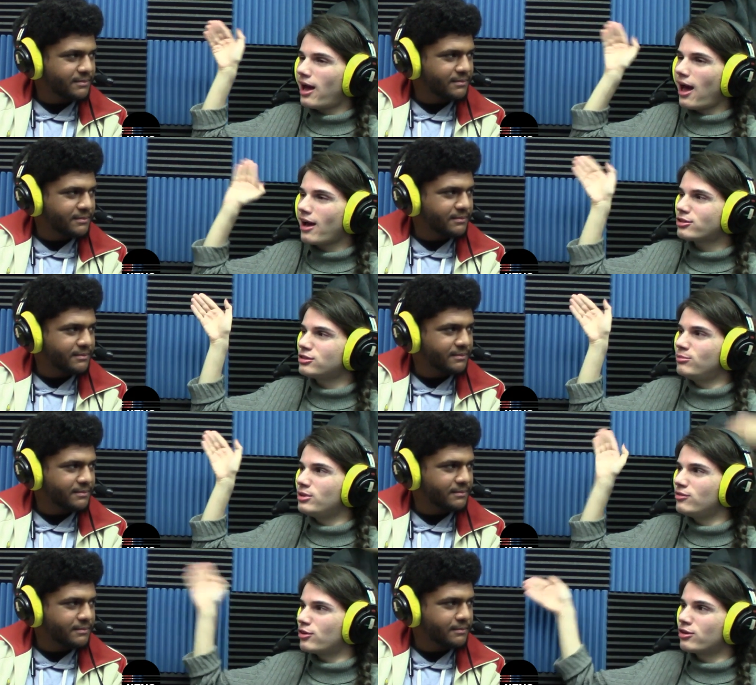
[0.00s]
Speaker 1: actually be
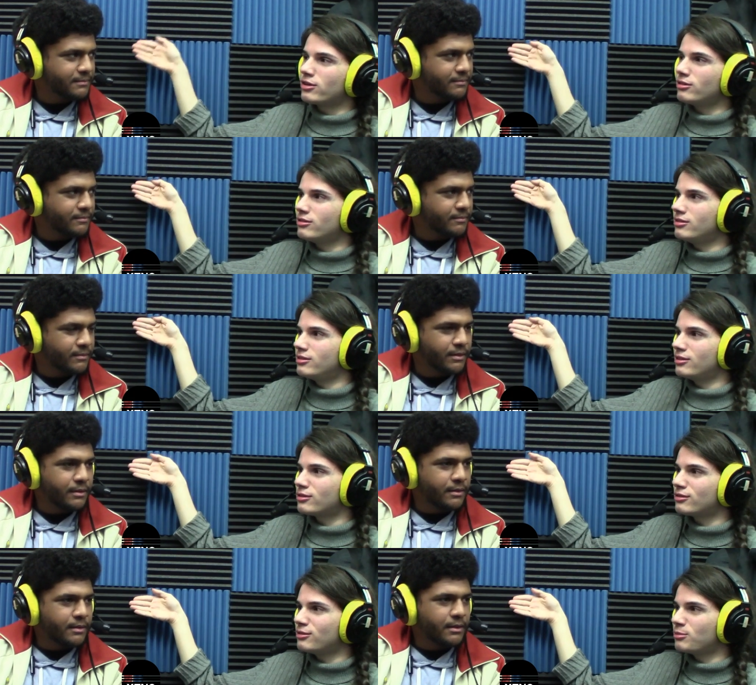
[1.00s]
very good in the next
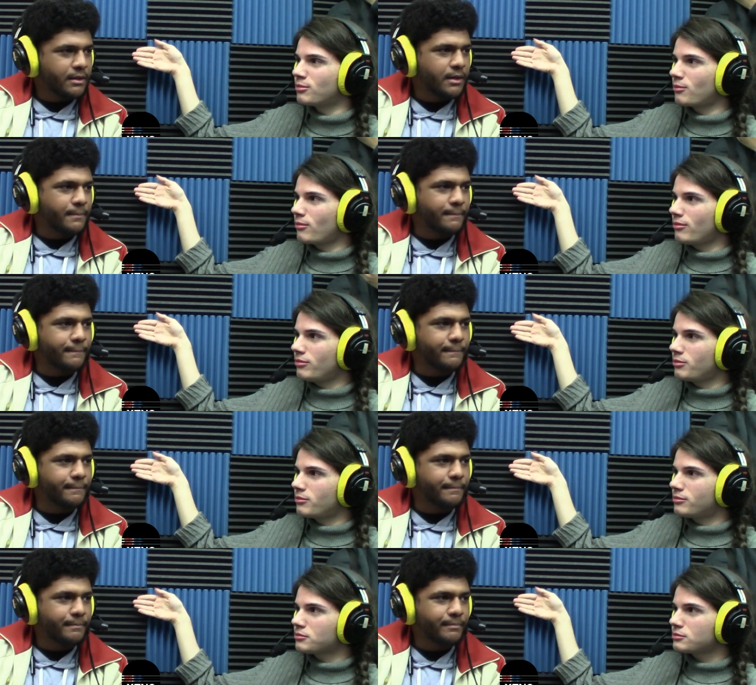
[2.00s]
game?
Speaker 2: Hmm.
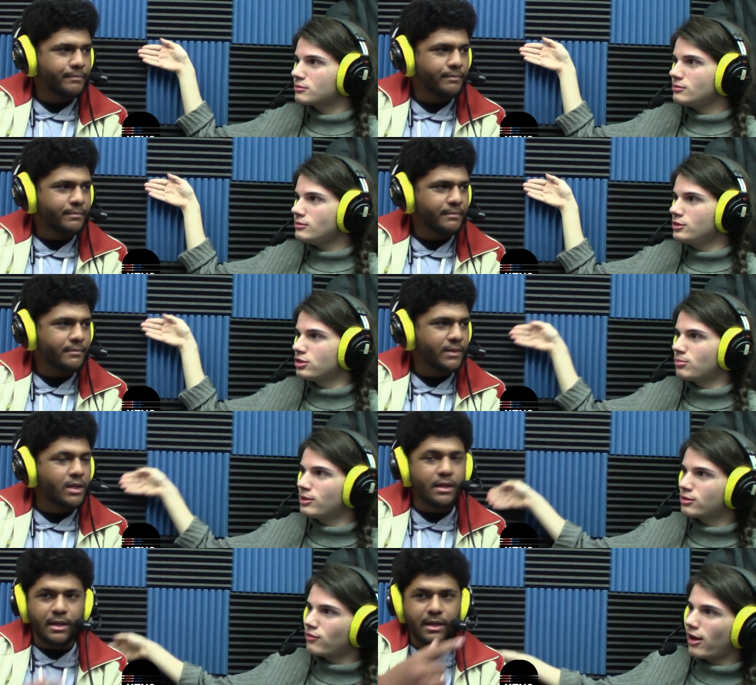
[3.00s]
Just based
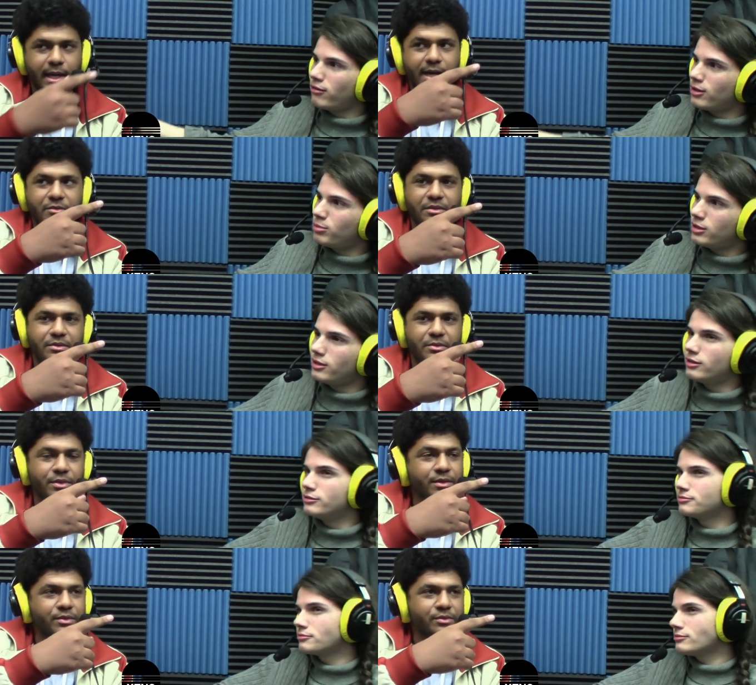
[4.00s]
off how I actually do now.
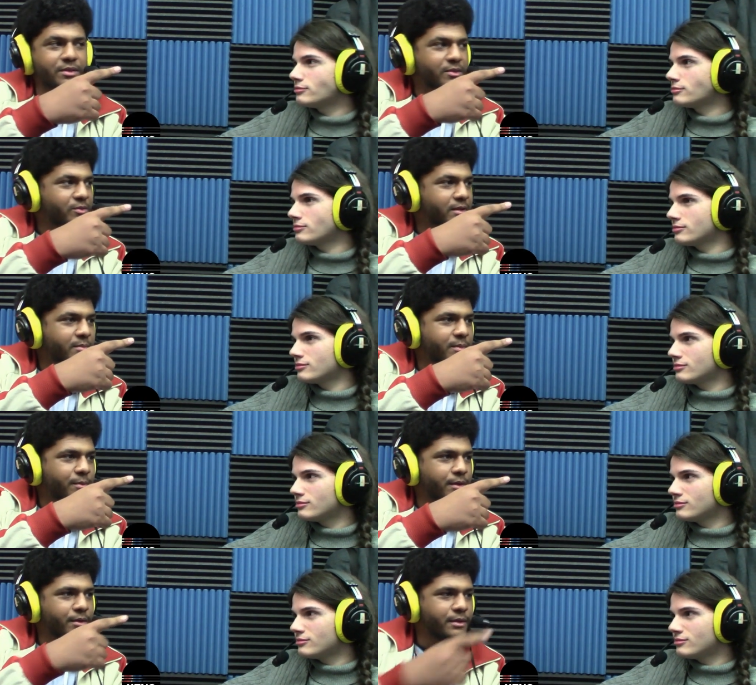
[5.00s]
think this kid is going to be
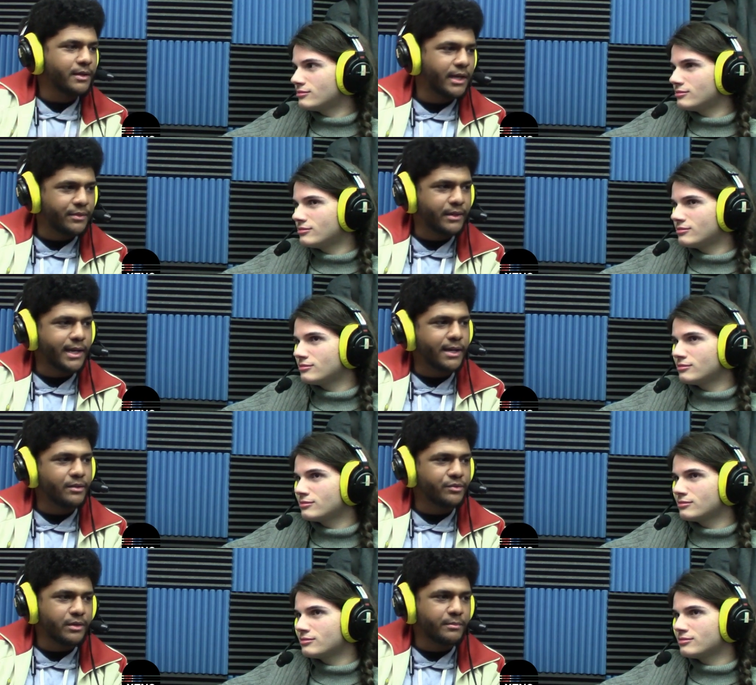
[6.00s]
pretty good. I think
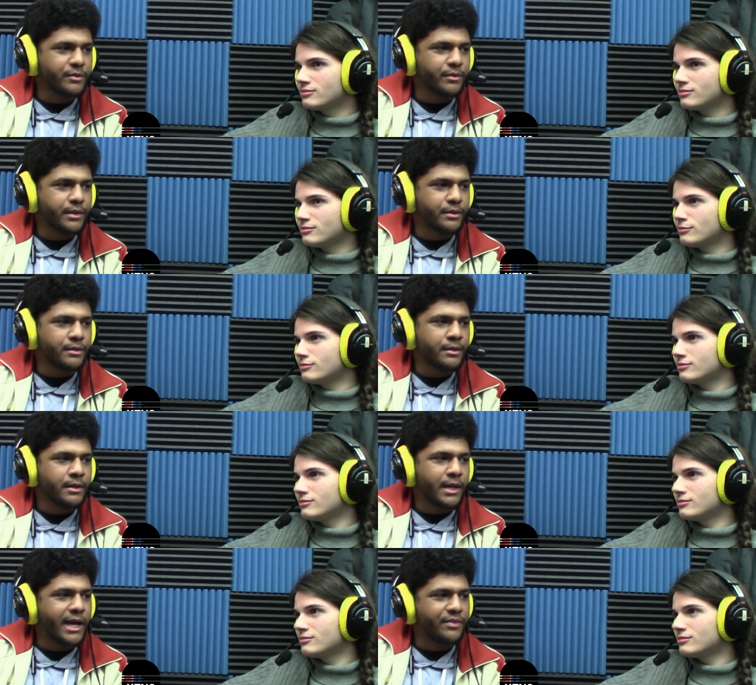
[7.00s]
Alan's going to be really good. I